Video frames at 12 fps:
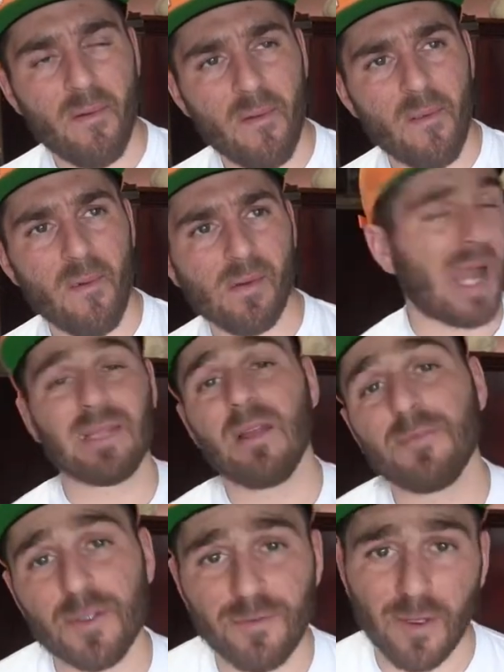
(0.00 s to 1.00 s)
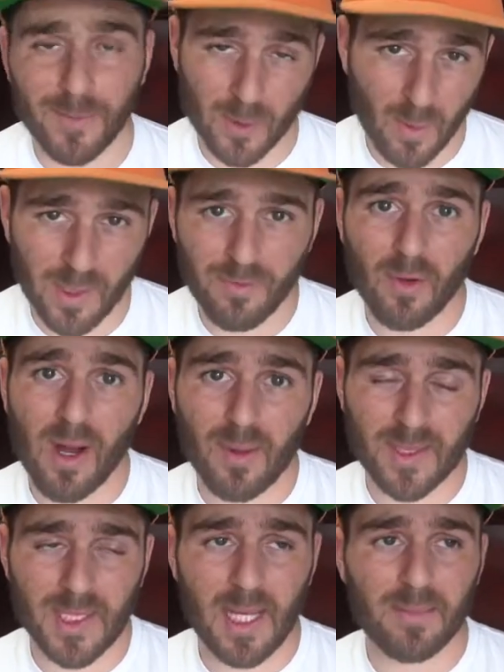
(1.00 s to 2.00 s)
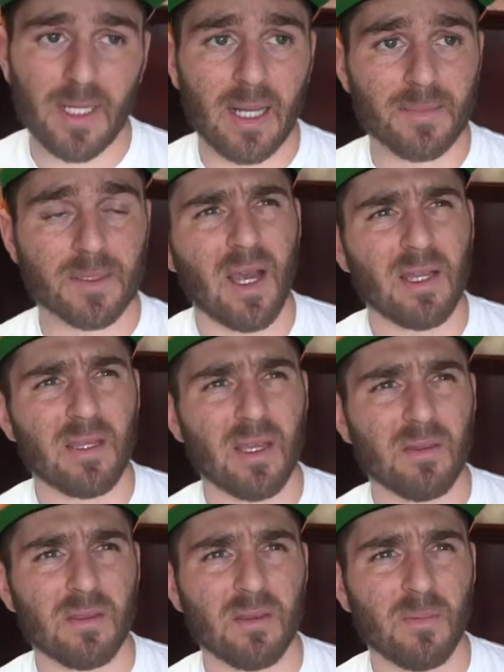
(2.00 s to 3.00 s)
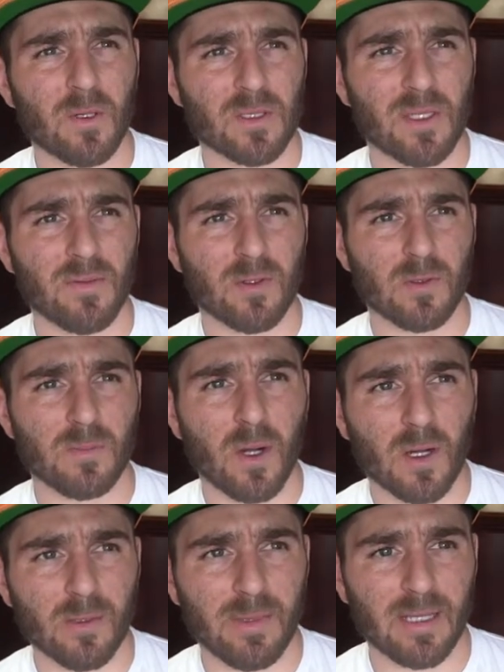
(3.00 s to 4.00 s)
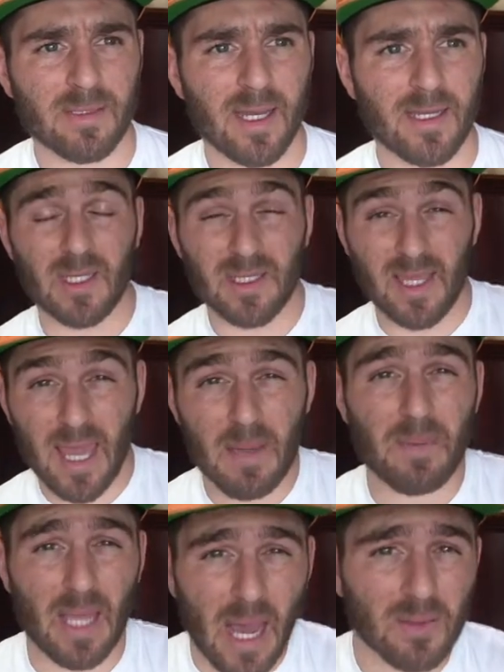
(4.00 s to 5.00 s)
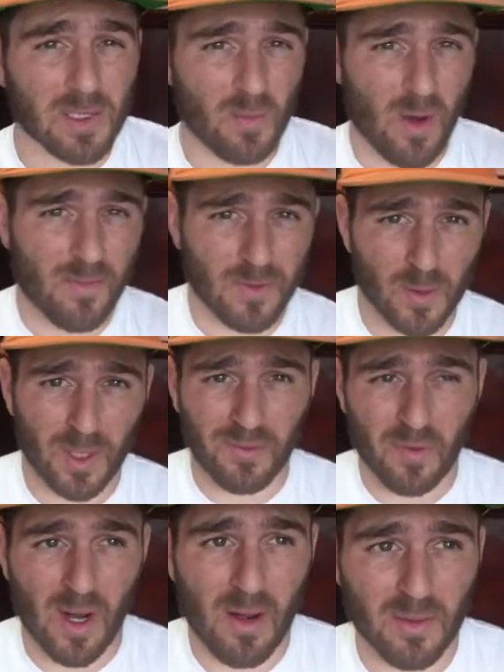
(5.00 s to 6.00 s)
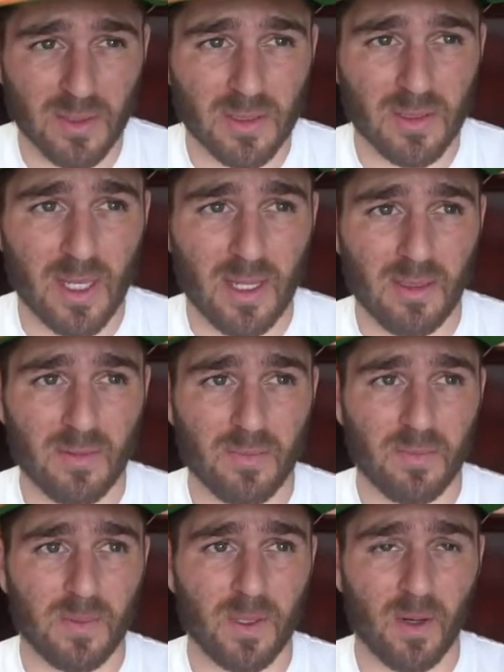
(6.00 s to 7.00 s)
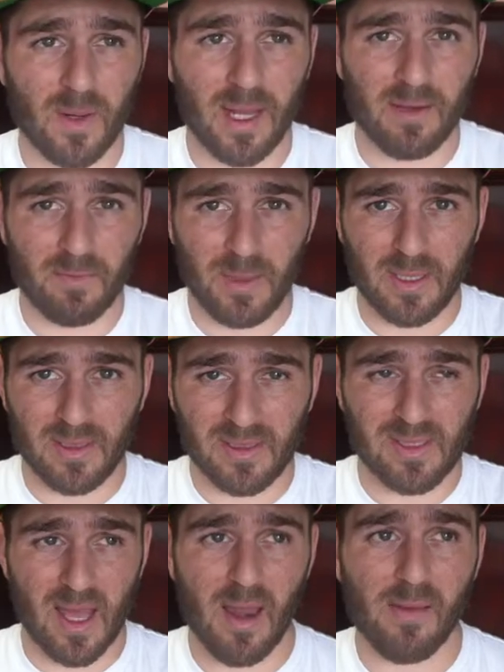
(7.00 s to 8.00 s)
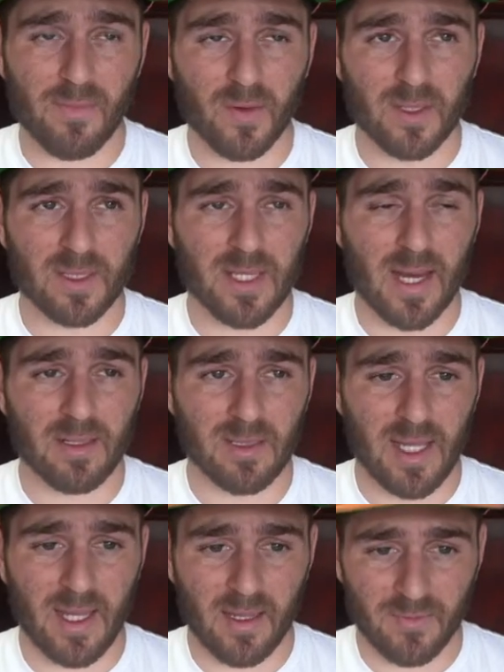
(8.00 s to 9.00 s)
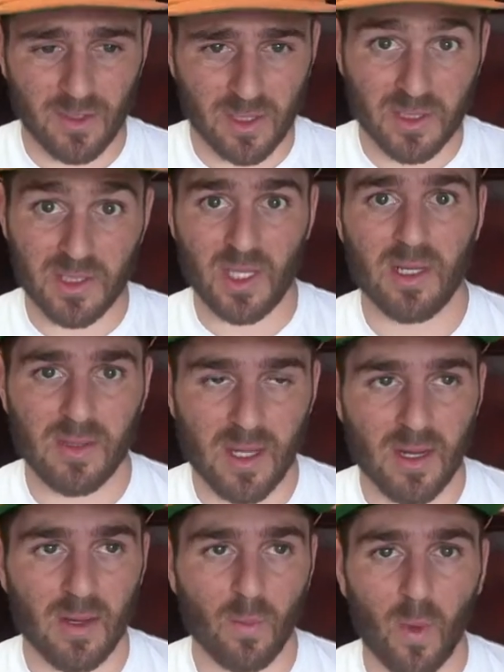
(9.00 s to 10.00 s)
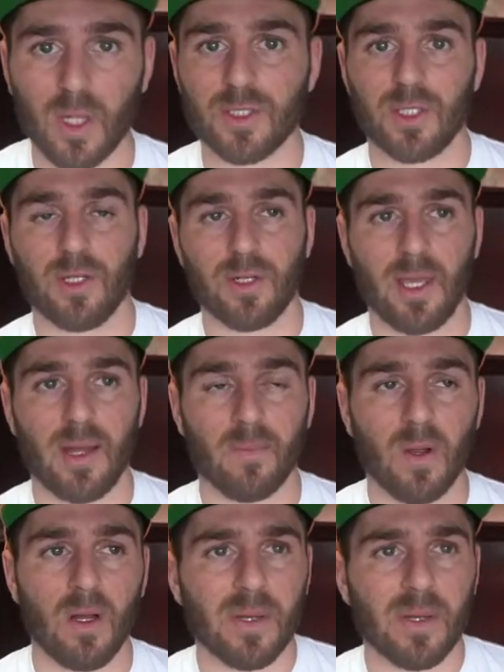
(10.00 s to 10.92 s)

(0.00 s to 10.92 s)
Huh. I'd love to film a 24 hour time lapse. I think the most difficult part about that is camping out somewhere for 24 hours and, you know, kind of being set up for an entire day of just sitting there and watching your camera.